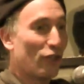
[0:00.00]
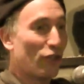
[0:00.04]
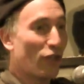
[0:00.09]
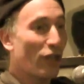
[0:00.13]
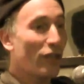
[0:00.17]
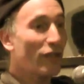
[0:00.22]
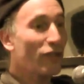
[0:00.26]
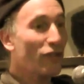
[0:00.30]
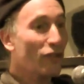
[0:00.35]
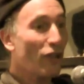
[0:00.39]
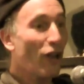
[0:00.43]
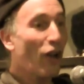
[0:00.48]

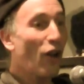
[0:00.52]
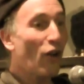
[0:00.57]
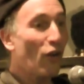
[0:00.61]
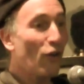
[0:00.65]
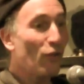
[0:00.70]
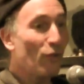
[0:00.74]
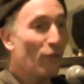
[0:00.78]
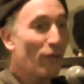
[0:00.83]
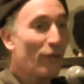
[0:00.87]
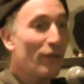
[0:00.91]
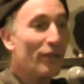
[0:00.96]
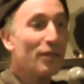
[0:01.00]
just
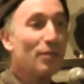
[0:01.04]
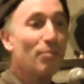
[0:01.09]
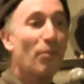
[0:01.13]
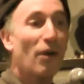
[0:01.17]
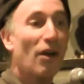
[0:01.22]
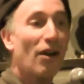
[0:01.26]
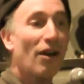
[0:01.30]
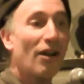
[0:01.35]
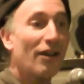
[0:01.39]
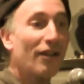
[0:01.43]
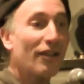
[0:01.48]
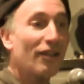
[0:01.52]
so this
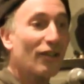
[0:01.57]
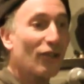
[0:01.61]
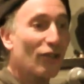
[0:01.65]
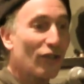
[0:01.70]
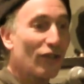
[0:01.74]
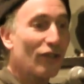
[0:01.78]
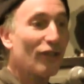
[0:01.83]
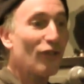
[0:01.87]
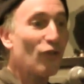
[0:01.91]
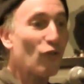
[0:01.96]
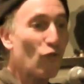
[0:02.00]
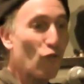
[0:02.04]
part
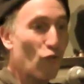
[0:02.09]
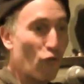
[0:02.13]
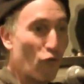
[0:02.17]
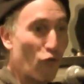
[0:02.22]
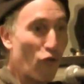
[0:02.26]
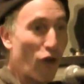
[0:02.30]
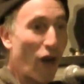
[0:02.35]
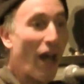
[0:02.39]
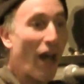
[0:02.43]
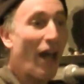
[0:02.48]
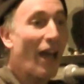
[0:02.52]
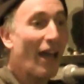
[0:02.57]
could
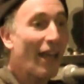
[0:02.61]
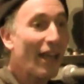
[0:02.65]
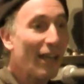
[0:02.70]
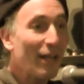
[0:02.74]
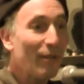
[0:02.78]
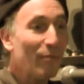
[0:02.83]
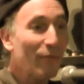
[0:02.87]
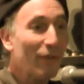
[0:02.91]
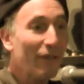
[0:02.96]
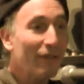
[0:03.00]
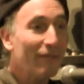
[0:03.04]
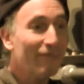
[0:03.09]

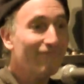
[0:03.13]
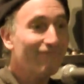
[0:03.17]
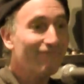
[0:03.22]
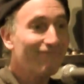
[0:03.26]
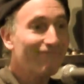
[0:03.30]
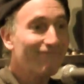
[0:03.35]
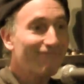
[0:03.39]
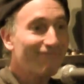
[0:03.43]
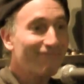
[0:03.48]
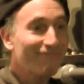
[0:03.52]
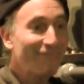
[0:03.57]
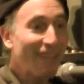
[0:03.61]
rhyme.
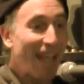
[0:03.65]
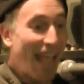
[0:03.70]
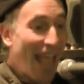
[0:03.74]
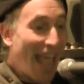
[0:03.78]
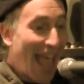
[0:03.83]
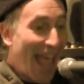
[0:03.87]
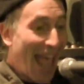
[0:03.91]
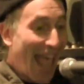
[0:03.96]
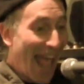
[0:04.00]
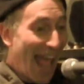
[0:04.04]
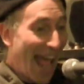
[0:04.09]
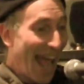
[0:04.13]

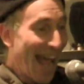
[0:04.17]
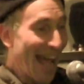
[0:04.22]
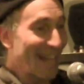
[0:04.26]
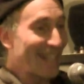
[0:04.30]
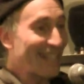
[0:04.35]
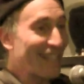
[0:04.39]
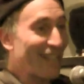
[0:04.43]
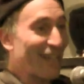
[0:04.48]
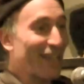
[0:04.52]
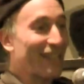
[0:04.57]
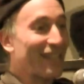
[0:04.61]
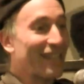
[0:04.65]

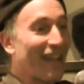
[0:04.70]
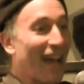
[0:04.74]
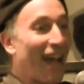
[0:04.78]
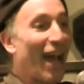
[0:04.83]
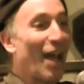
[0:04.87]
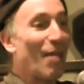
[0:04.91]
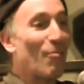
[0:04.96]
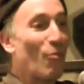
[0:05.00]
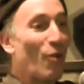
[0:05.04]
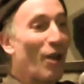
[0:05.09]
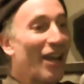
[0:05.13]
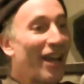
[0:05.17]
As the
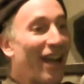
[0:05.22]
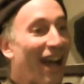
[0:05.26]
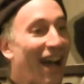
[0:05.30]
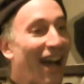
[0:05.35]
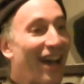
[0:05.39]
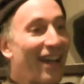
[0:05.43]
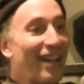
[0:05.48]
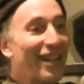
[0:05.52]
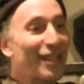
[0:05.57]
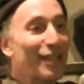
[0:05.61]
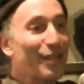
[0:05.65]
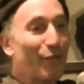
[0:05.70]
time went
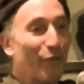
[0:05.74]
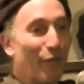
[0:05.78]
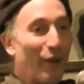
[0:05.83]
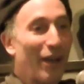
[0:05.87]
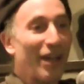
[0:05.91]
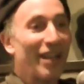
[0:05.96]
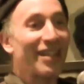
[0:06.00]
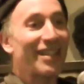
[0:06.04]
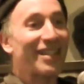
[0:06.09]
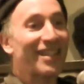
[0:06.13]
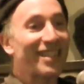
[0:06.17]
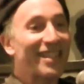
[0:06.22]
on, his
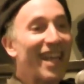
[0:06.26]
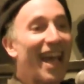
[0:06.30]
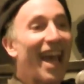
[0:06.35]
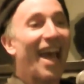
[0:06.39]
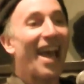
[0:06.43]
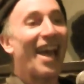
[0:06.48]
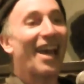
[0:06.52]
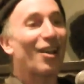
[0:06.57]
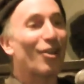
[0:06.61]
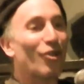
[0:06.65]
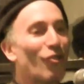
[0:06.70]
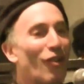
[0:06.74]
friends
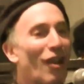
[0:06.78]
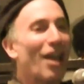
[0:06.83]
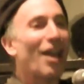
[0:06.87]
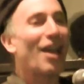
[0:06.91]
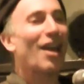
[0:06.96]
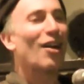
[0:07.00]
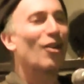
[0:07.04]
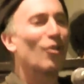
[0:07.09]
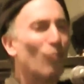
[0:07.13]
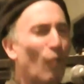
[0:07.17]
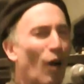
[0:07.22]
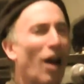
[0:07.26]
sat
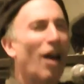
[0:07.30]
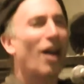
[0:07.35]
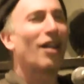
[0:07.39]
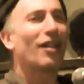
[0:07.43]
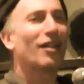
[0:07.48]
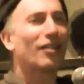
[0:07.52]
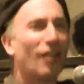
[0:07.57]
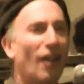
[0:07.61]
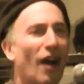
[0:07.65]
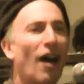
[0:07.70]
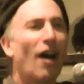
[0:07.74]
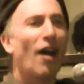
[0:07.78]
around
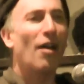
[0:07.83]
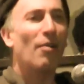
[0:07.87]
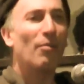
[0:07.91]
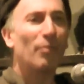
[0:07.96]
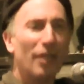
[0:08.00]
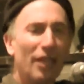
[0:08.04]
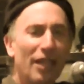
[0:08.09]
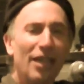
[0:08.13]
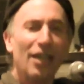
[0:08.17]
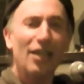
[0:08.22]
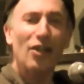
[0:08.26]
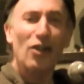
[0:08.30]
while
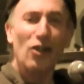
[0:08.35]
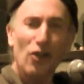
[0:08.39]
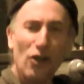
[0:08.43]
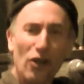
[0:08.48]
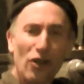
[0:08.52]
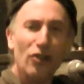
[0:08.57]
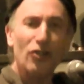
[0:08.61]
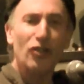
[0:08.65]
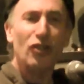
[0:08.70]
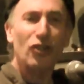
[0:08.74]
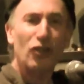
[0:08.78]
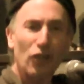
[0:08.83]
calmly
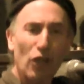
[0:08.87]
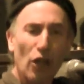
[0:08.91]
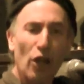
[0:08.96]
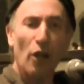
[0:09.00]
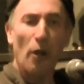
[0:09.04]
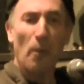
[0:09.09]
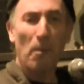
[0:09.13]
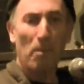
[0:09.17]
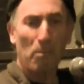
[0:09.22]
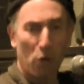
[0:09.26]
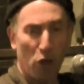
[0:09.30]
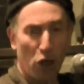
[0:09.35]

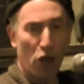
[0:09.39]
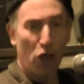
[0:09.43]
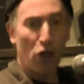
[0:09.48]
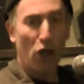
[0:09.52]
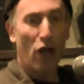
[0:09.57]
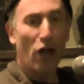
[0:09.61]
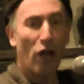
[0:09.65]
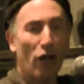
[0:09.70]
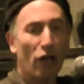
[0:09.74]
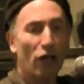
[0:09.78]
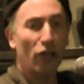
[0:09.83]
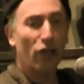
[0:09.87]
nursing
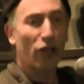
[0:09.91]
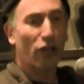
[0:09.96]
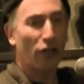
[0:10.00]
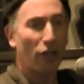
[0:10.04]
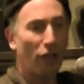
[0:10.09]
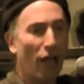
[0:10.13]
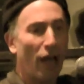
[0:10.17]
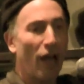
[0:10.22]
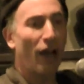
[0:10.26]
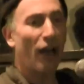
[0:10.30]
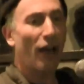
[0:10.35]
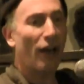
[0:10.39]
pina
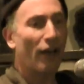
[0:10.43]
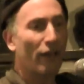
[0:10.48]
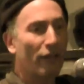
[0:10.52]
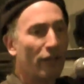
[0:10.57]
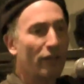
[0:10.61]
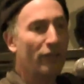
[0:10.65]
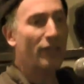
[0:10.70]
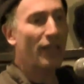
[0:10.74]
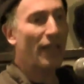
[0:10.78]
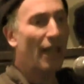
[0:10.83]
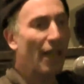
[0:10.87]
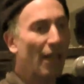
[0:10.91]

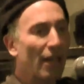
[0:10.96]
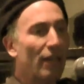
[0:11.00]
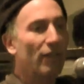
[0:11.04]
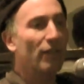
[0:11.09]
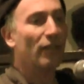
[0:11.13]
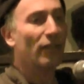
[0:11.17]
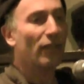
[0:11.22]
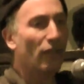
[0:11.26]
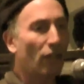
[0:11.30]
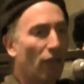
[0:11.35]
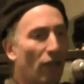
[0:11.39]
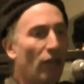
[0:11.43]
coladas
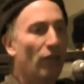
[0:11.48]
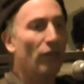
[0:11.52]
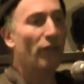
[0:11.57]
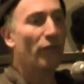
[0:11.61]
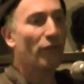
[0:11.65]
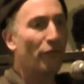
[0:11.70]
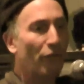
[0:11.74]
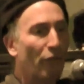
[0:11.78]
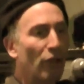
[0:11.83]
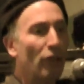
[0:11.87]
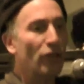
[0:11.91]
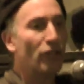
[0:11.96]
and
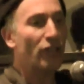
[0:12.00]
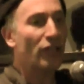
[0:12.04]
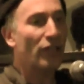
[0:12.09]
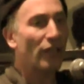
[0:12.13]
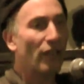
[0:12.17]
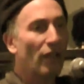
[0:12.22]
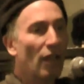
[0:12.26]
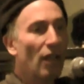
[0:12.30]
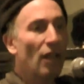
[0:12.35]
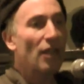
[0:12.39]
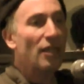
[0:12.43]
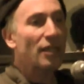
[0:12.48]

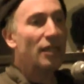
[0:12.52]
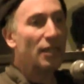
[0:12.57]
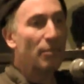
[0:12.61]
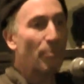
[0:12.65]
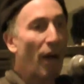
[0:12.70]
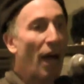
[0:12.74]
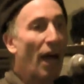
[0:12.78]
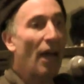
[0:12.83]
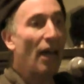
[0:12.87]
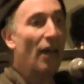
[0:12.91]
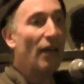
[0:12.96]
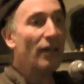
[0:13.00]
conversing,
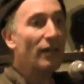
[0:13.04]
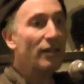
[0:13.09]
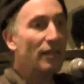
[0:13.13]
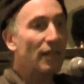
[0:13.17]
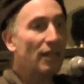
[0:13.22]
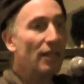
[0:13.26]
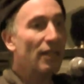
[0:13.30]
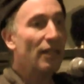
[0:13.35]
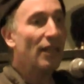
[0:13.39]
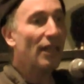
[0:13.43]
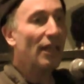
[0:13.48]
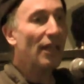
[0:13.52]
smiles
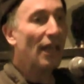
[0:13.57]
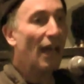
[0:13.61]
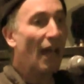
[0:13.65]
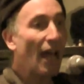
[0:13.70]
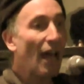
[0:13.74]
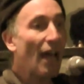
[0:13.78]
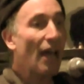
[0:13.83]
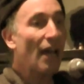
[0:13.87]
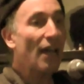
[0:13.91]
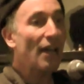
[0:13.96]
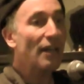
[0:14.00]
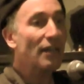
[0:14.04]
in the
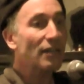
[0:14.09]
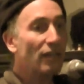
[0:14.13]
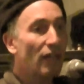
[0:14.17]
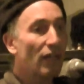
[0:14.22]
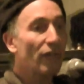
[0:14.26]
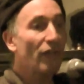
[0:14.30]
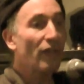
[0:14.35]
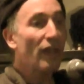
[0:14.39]
eyes